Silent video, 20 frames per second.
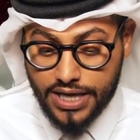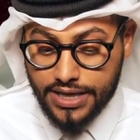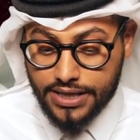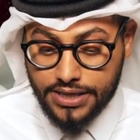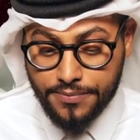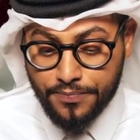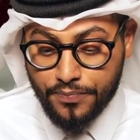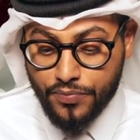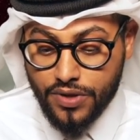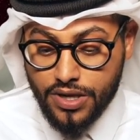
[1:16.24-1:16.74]
like
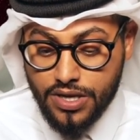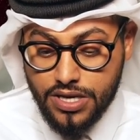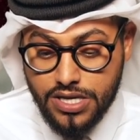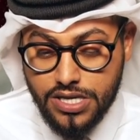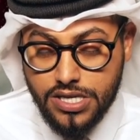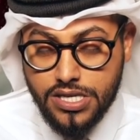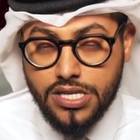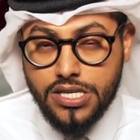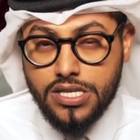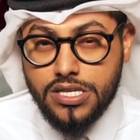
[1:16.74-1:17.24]

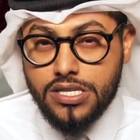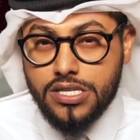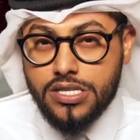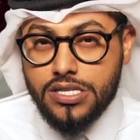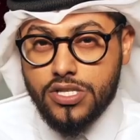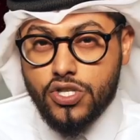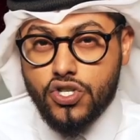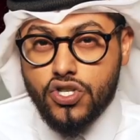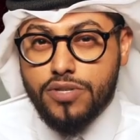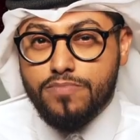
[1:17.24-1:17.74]

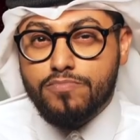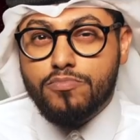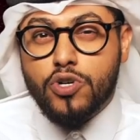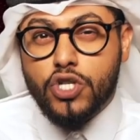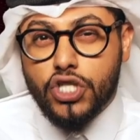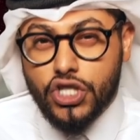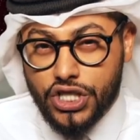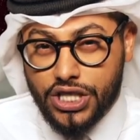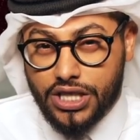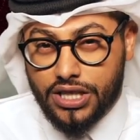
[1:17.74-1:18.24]
just
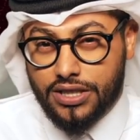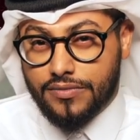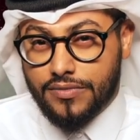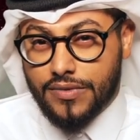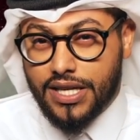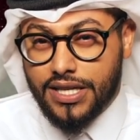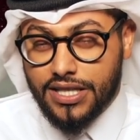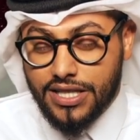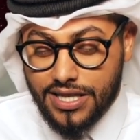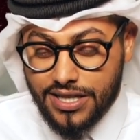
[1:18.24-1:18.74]
mushy
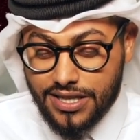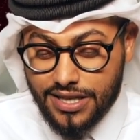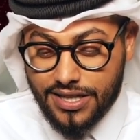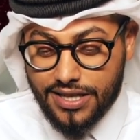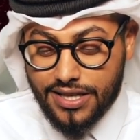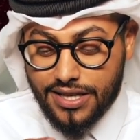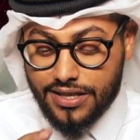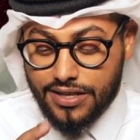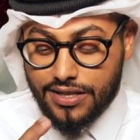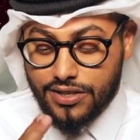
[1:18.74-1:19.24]
and, you
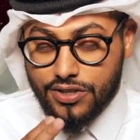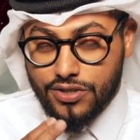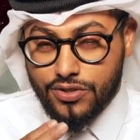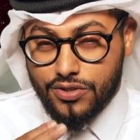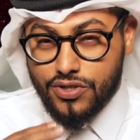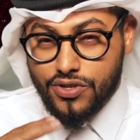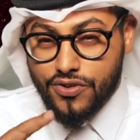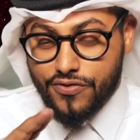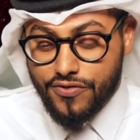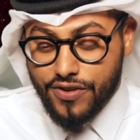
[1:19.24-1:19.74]

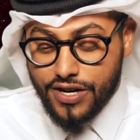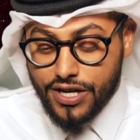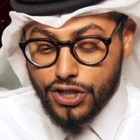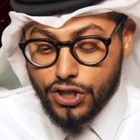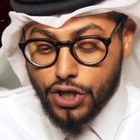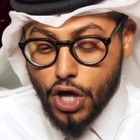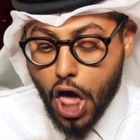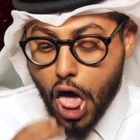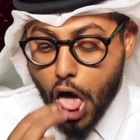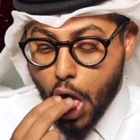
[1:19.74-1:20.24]
use your
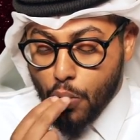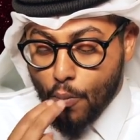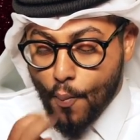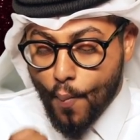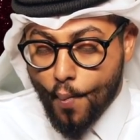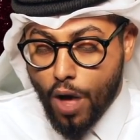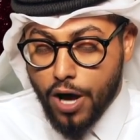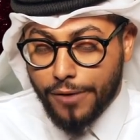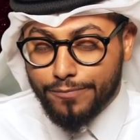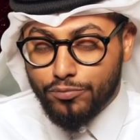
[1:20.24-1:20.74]
fingers
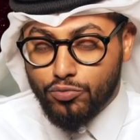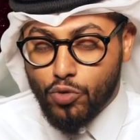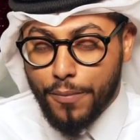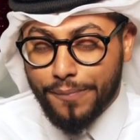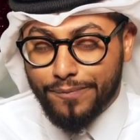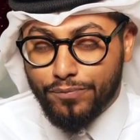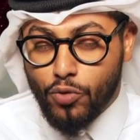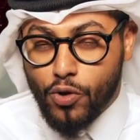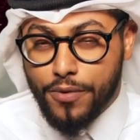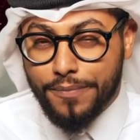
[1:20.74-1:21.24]
you
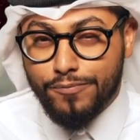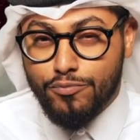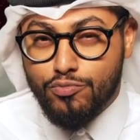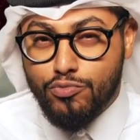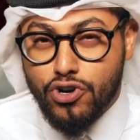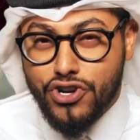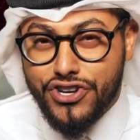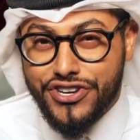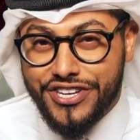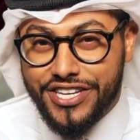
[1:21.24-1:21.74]

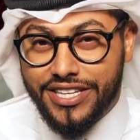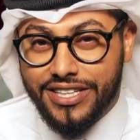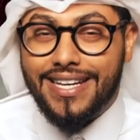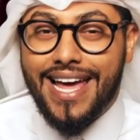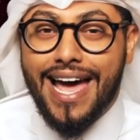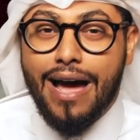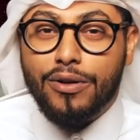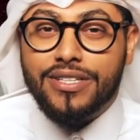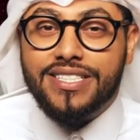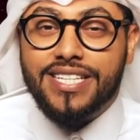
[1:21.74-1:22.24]
know,
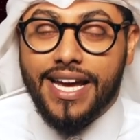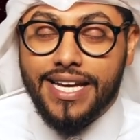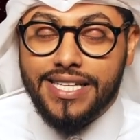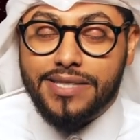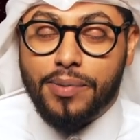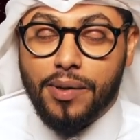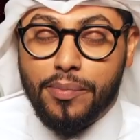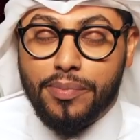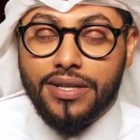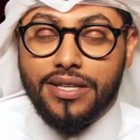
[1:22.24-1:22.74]

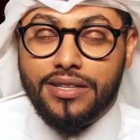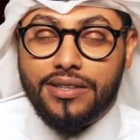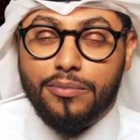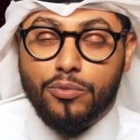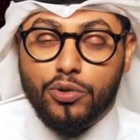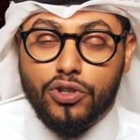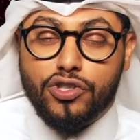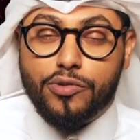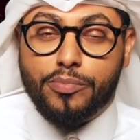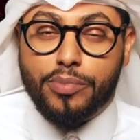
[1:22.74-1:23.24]

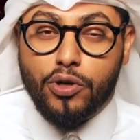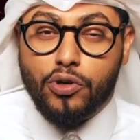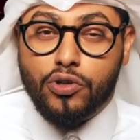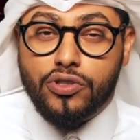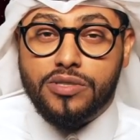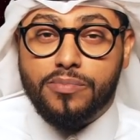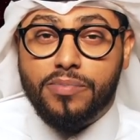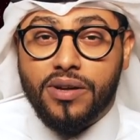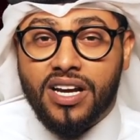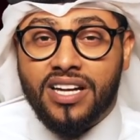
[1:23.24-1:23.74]
Nowadays people eat
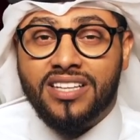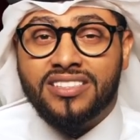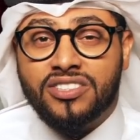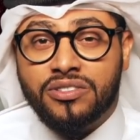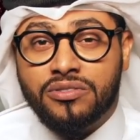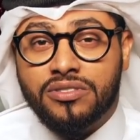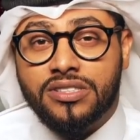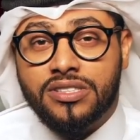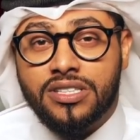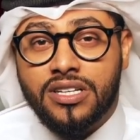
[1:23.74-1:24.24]
them with
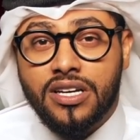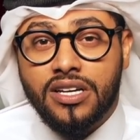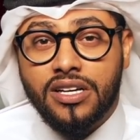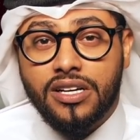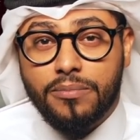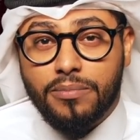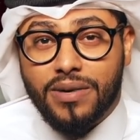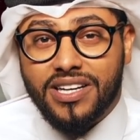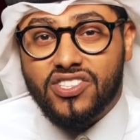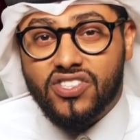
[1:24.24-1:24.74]
spoons but I
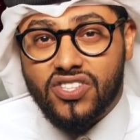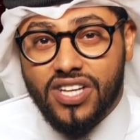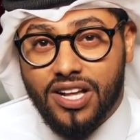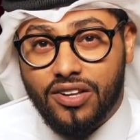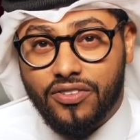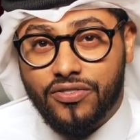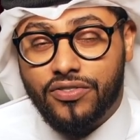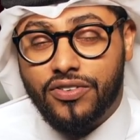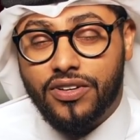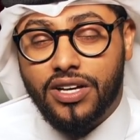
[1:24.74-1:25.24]
do it
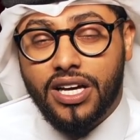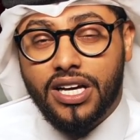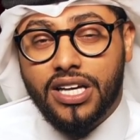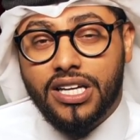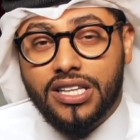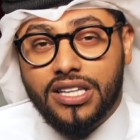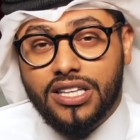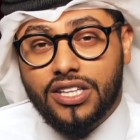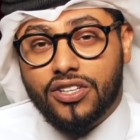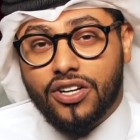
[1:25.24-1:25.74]

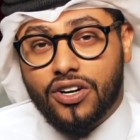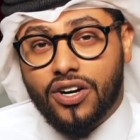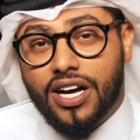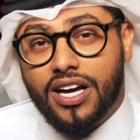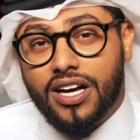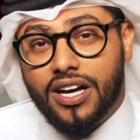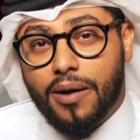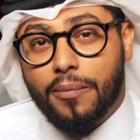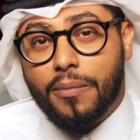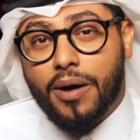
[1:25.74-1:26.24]
myself
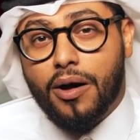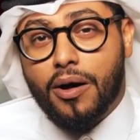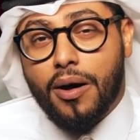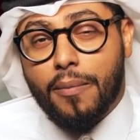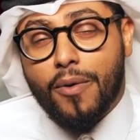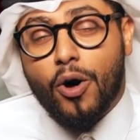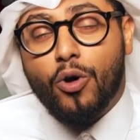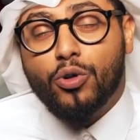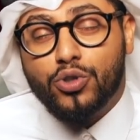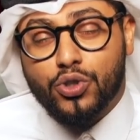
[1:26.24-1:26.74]
you know,
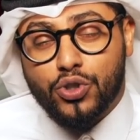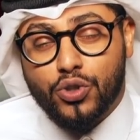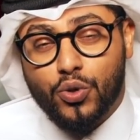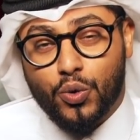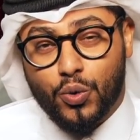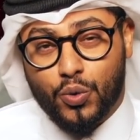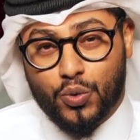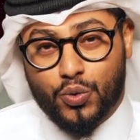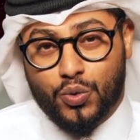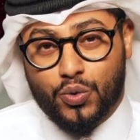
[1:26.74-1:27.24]
I'm,
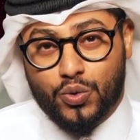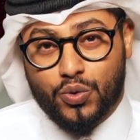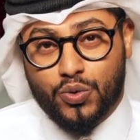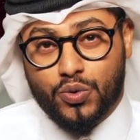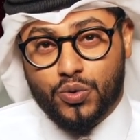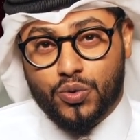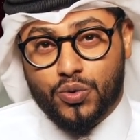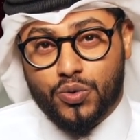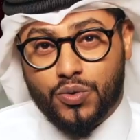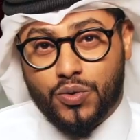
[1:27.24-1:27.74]
I'm old
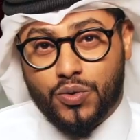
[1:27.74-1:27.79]
school.